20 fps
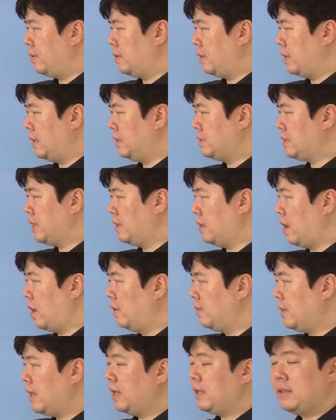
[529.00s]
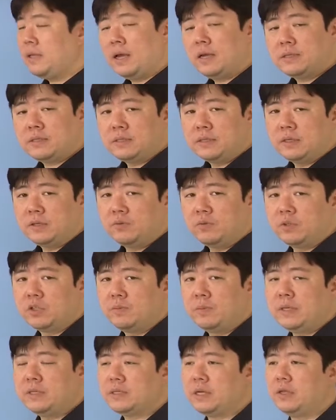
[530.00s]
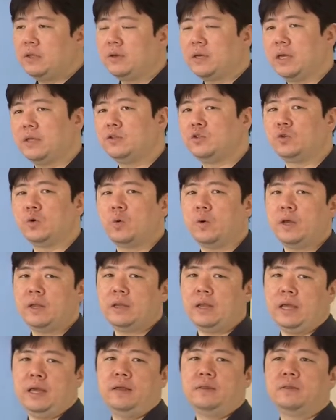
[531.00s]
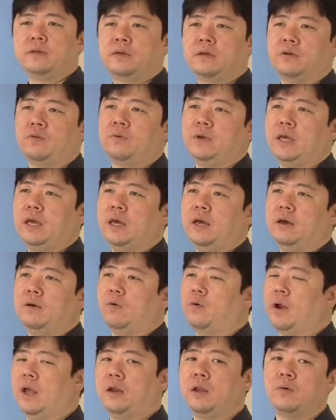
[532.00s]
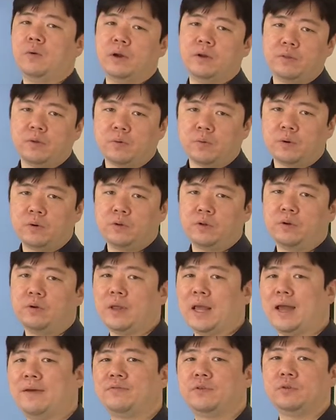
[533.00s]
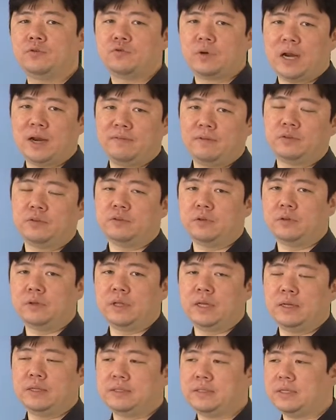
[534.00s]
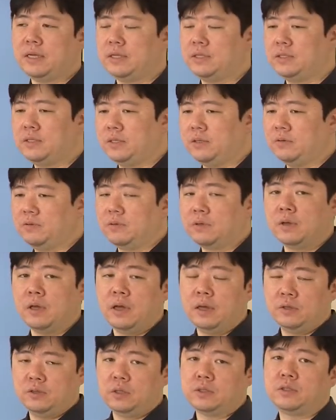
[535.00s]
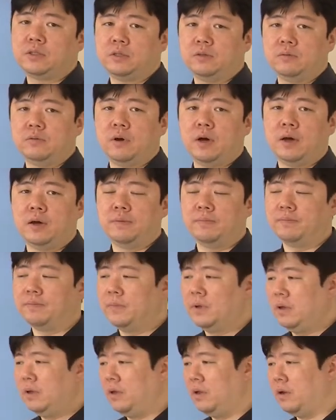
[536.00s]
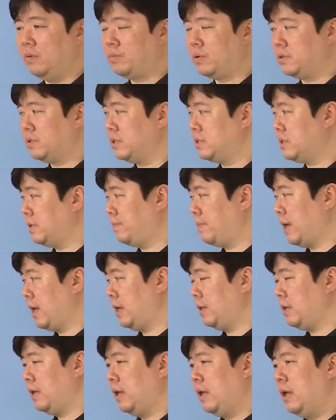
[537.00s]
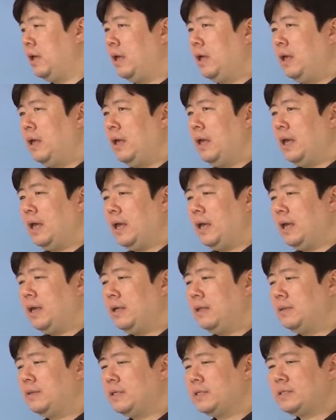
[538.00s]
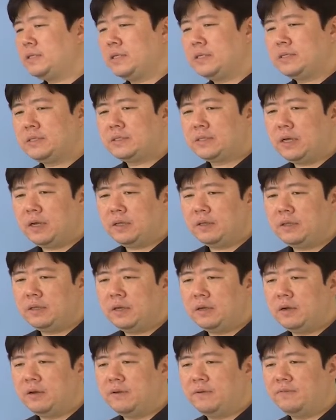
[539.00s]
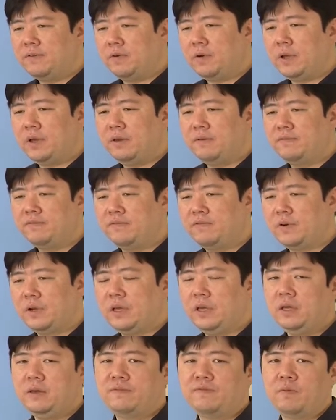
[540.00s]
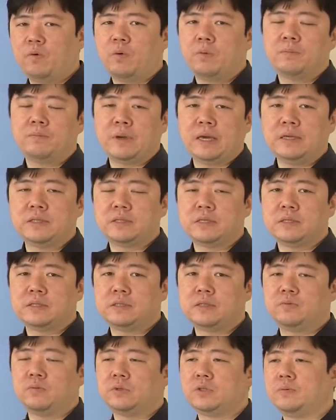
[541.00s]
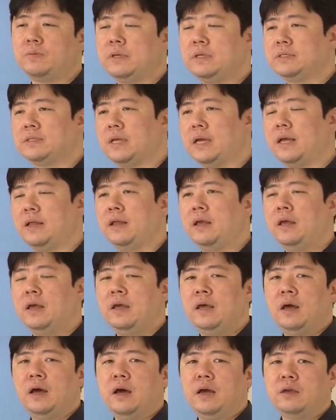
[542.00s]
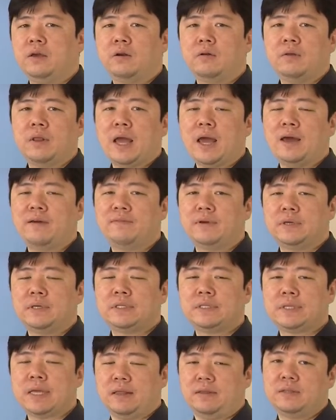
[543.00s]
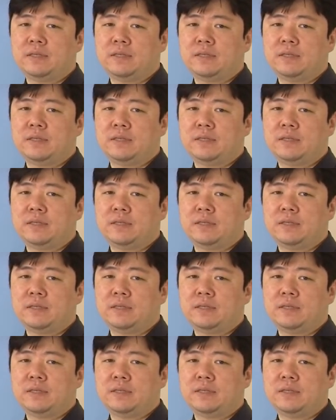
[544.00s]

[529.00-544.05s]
it's an online test, which means that you can join in Korea or anywhere in the world. You don't have to travel to the United States to participate. And this is done on a very free form basis, which means that you don't have a set